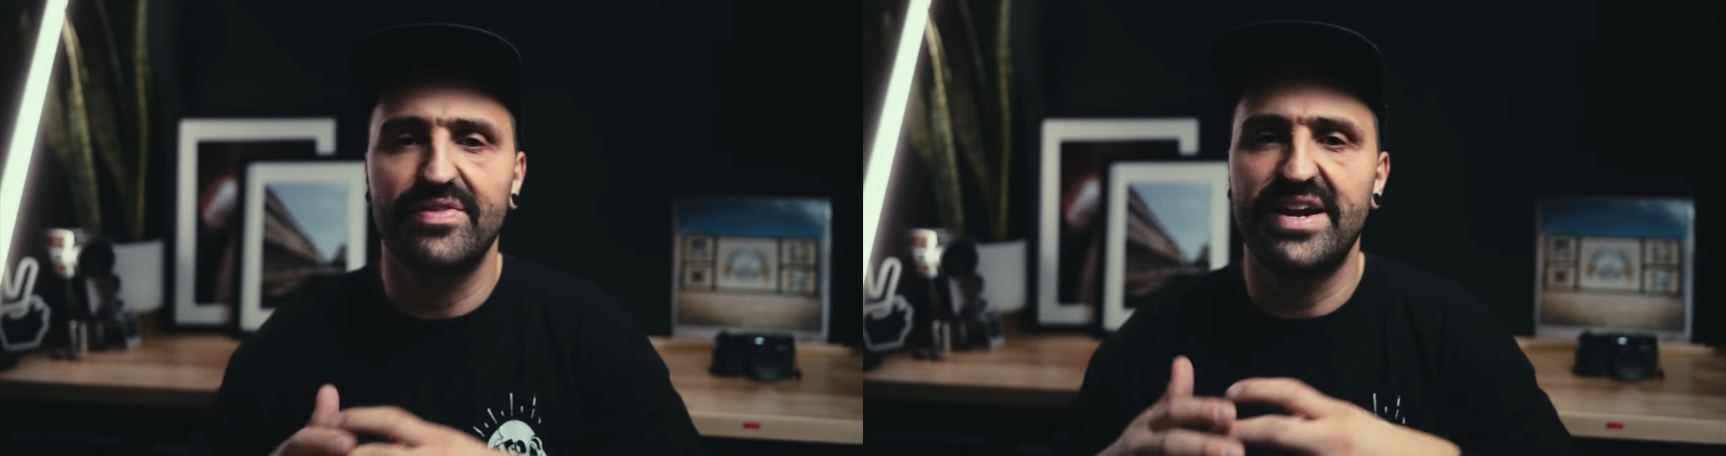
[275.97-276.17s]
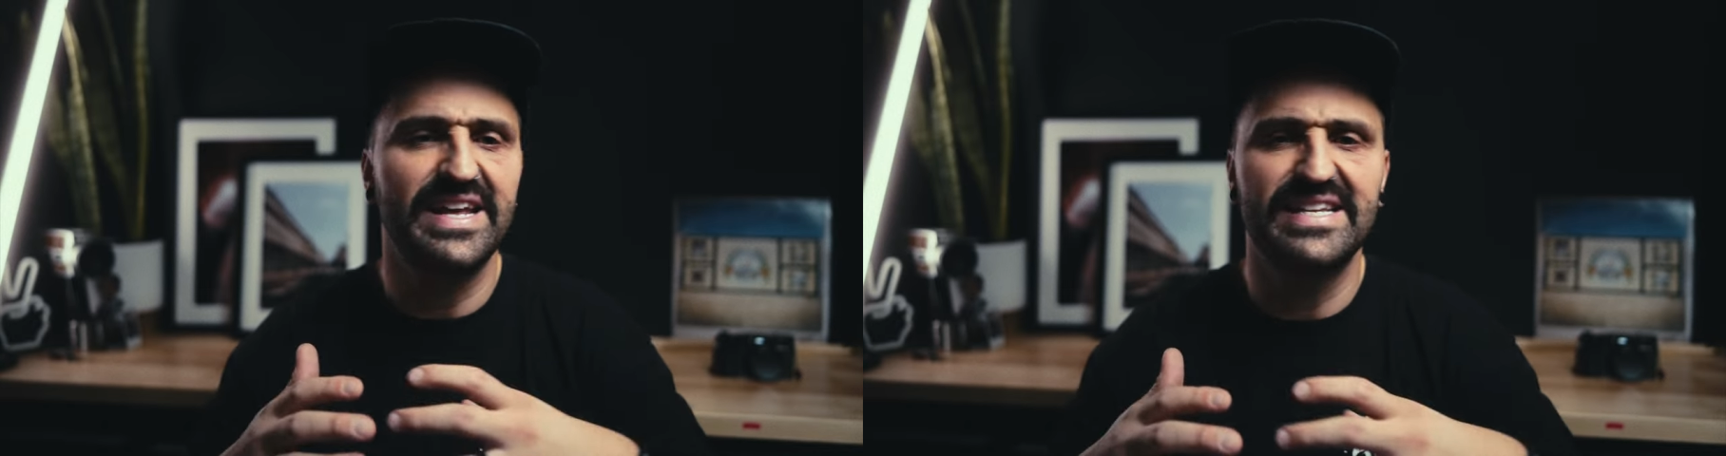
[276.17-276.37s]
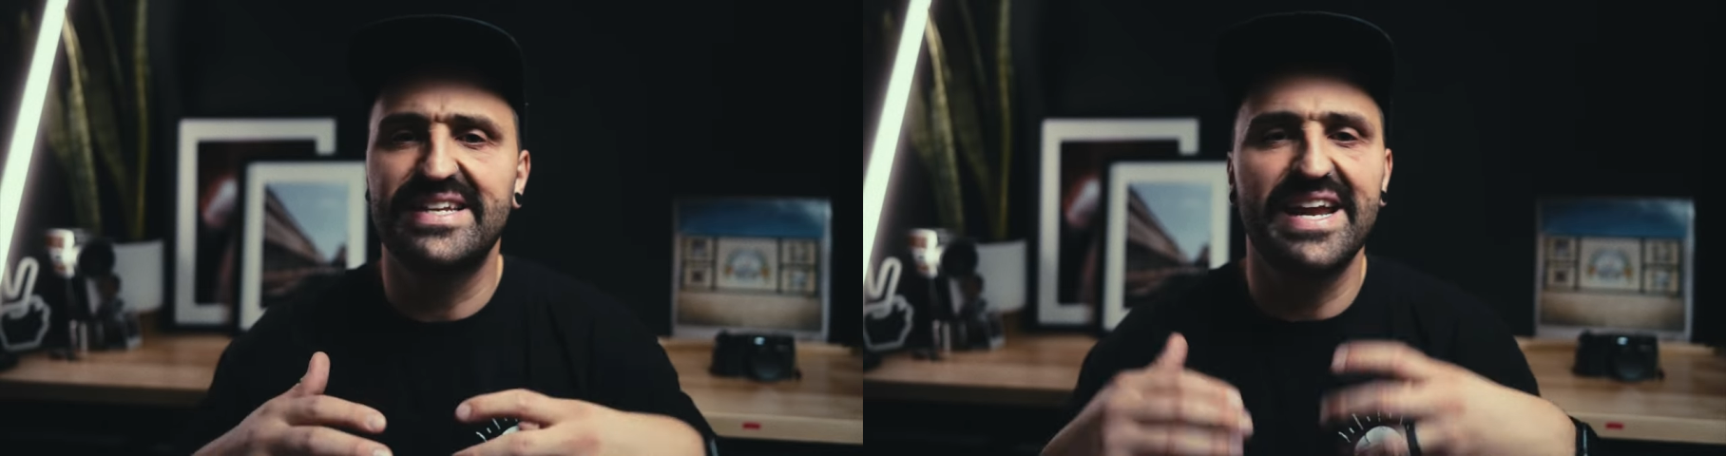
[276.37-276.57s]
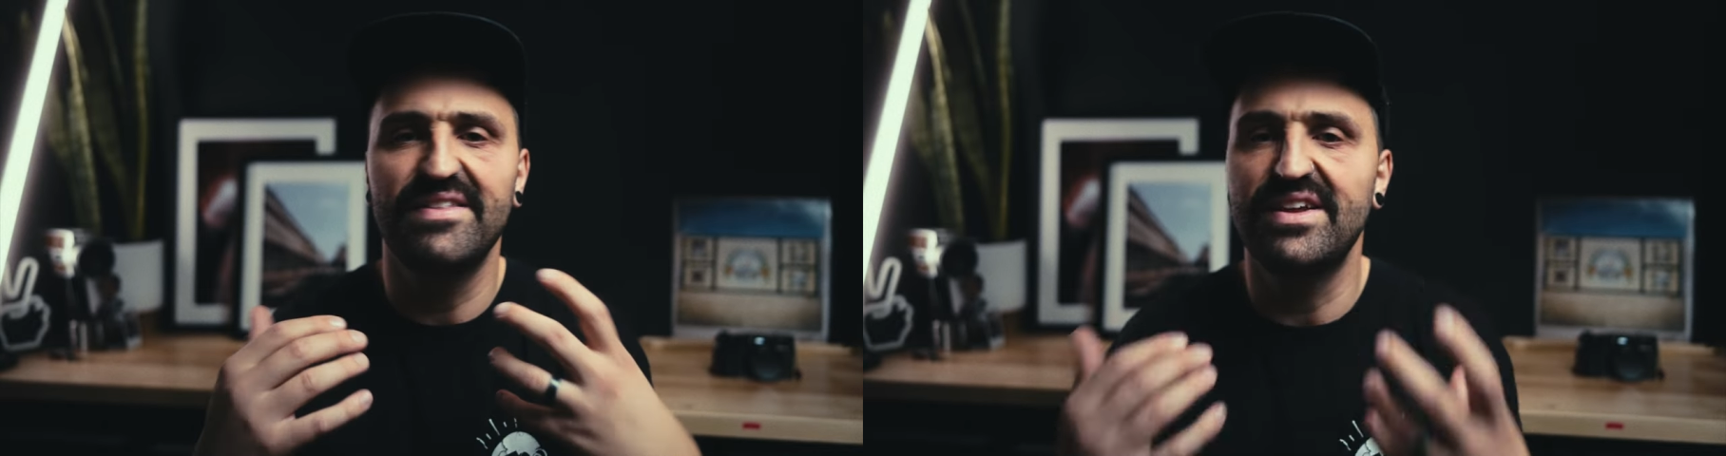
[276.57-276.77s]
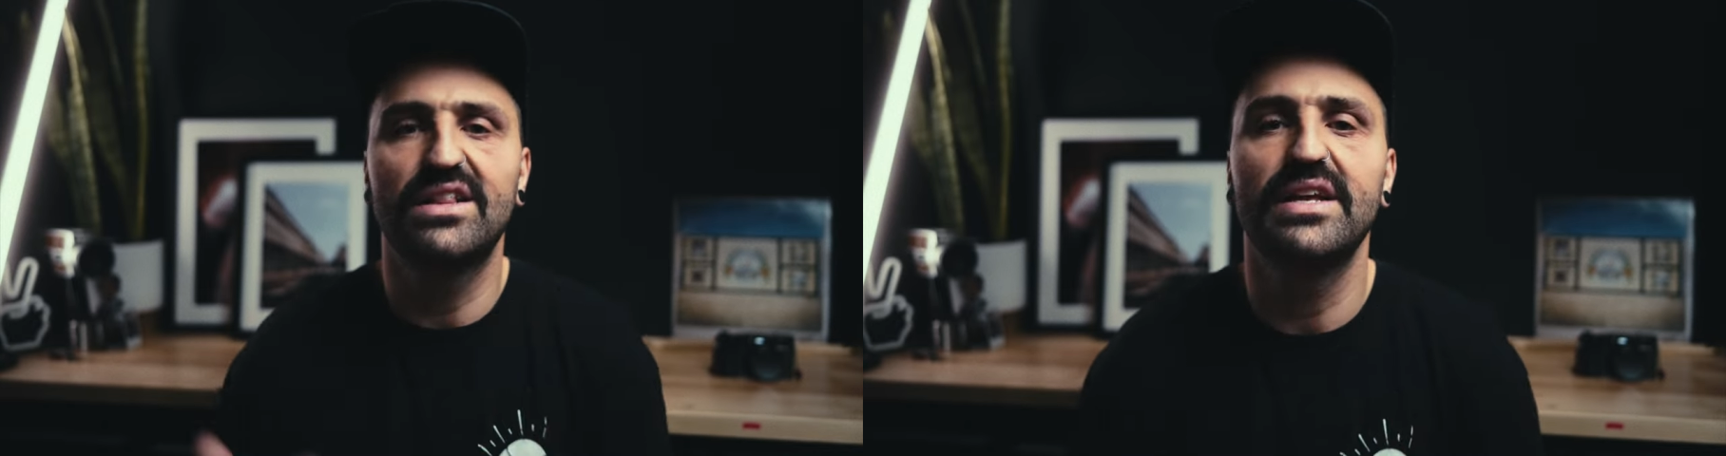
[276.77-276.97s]
than it is
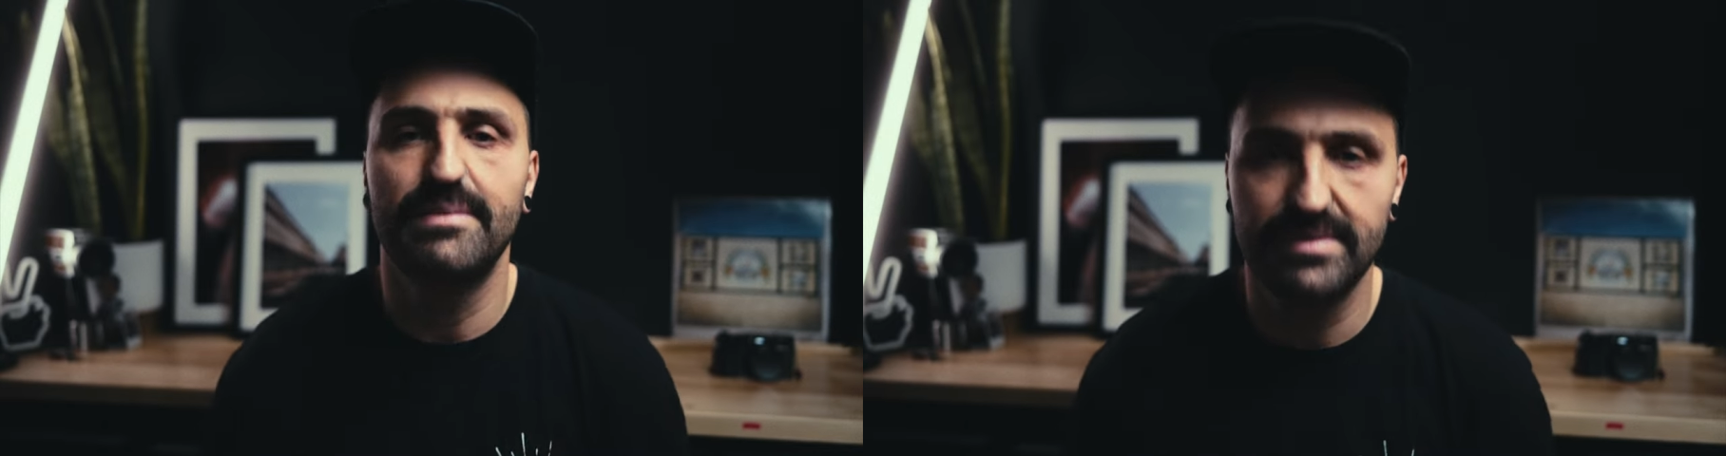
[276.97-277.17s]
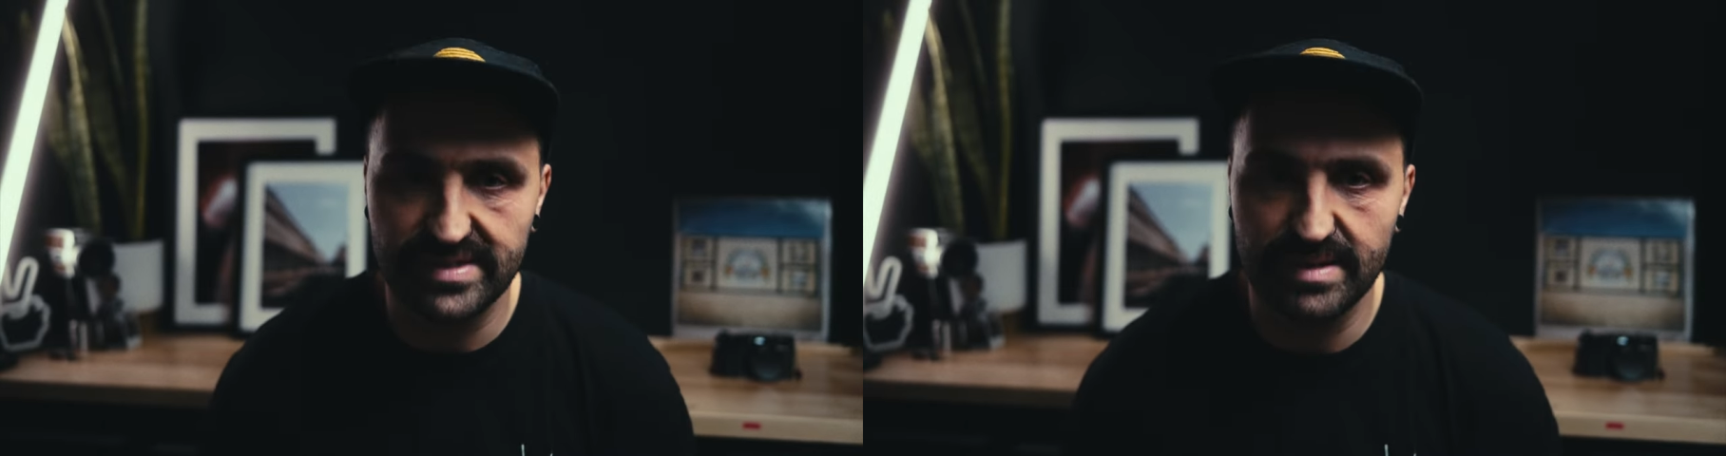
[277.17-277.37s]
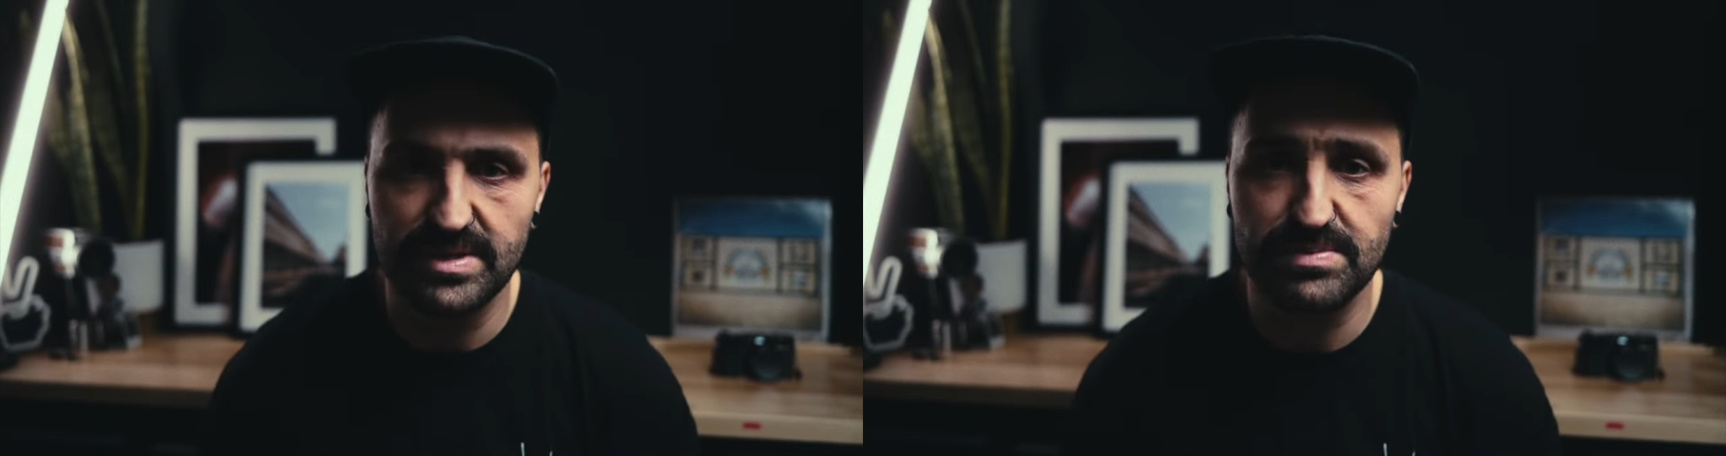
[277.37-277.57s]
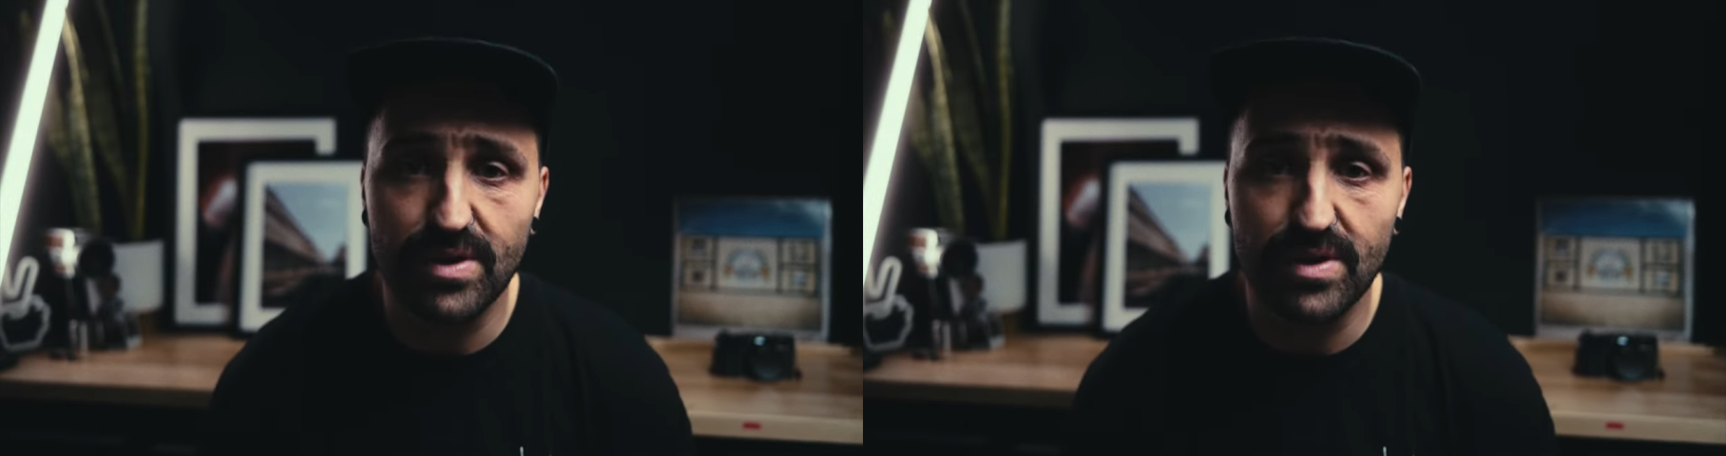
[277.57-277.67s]
getting the cleanest image